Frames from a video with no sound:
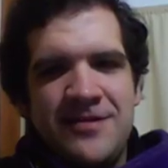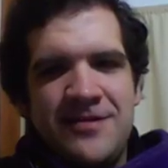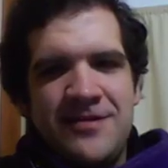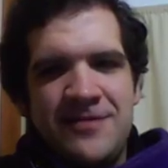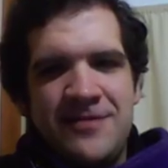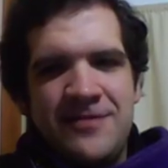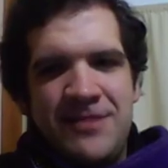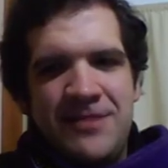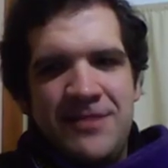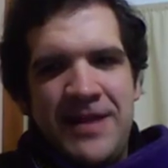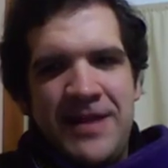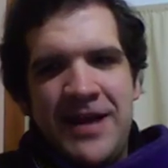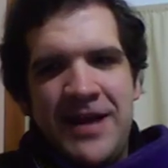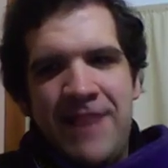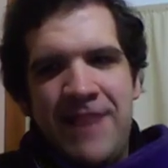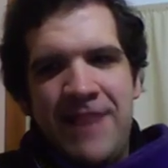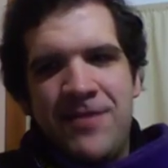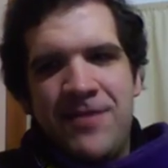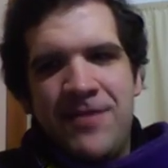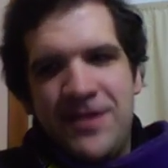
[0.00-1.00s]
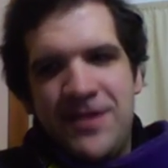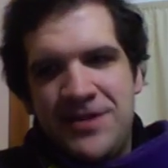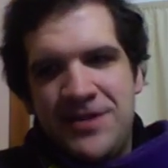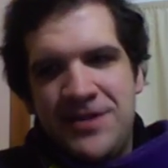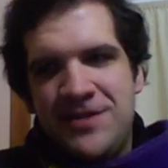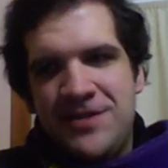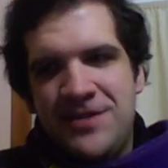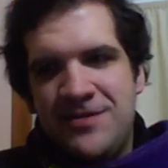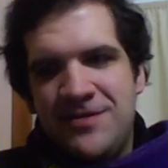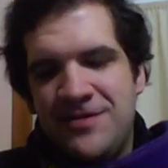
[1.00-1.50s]
With my camera
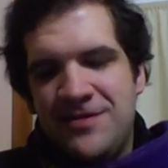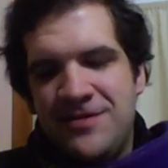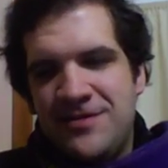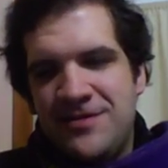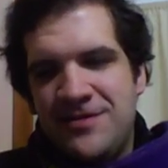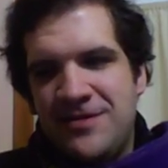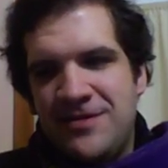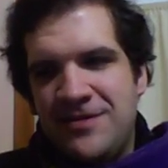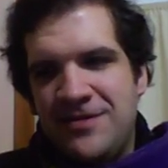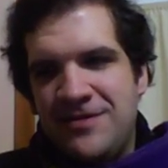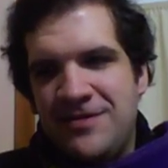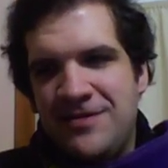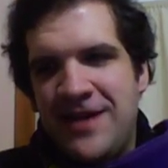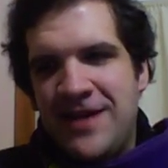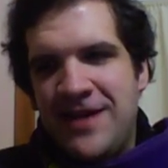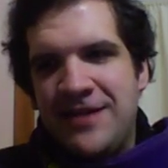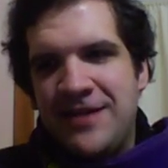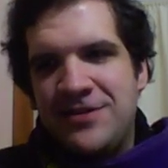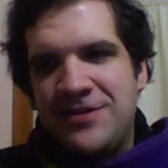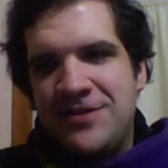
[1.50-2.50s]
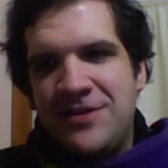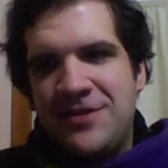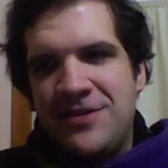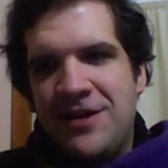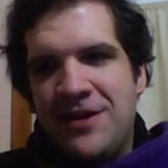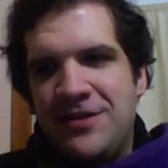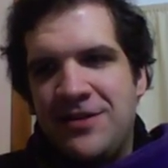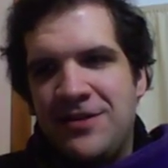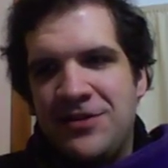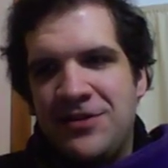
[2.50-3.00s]
that's not
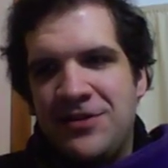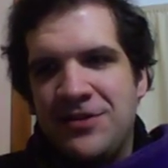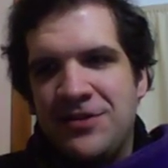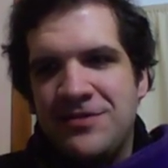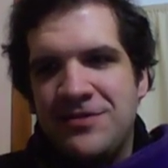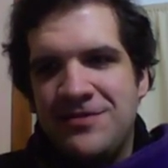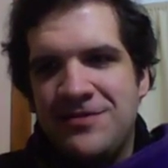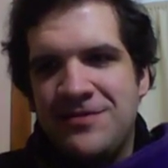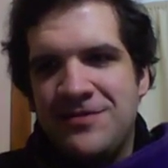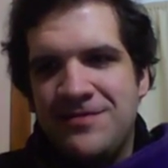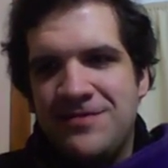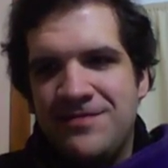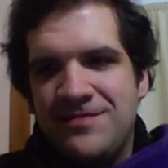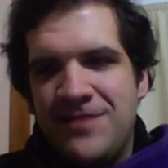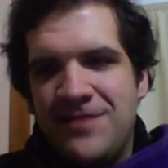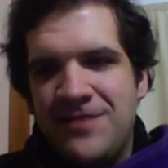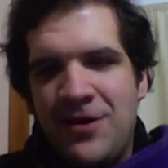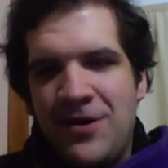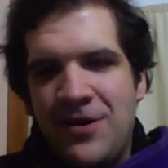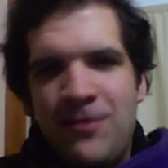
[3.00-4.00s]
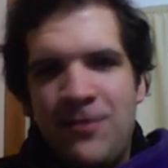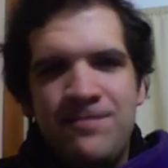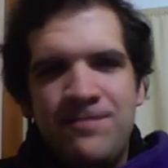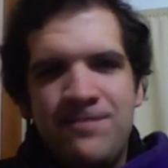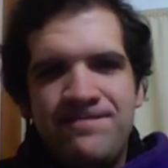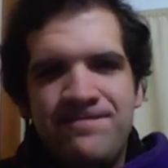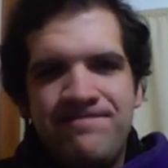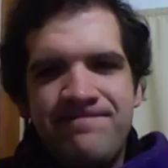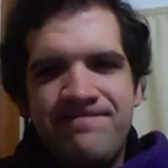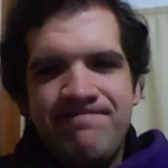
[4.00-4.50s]
installed in your home.
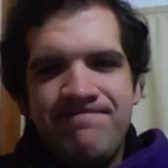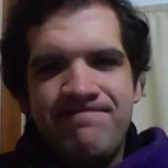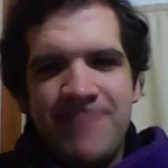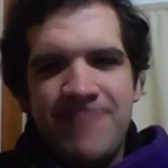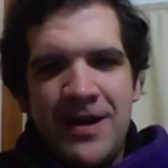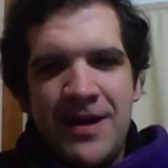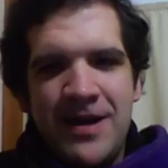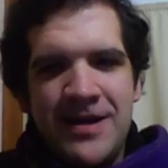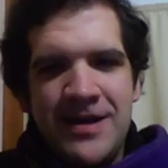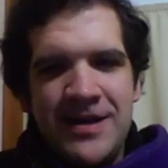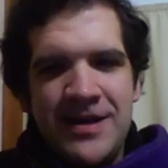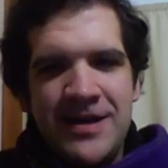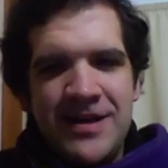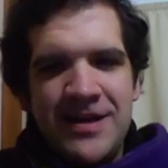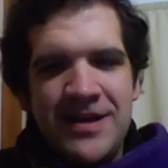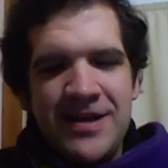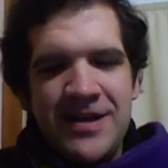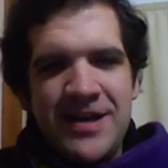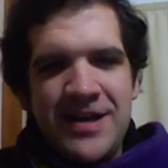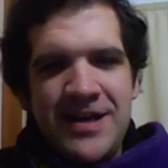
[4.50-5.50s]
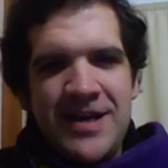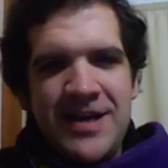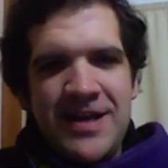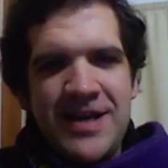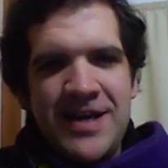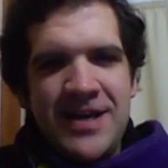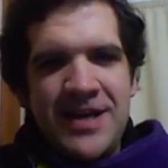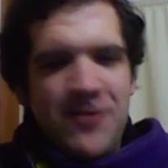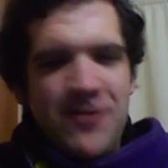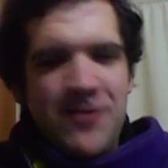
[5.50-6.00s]

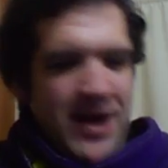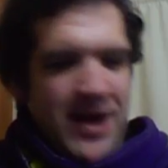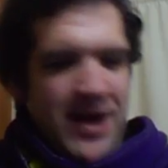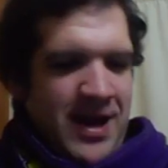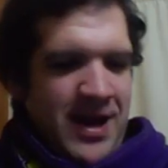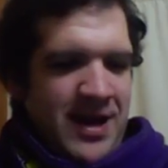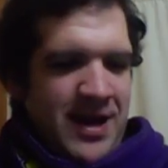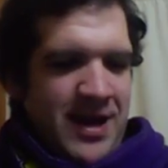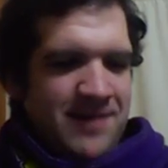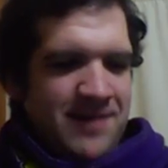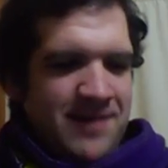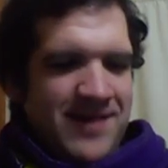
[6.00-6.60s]
Anyway.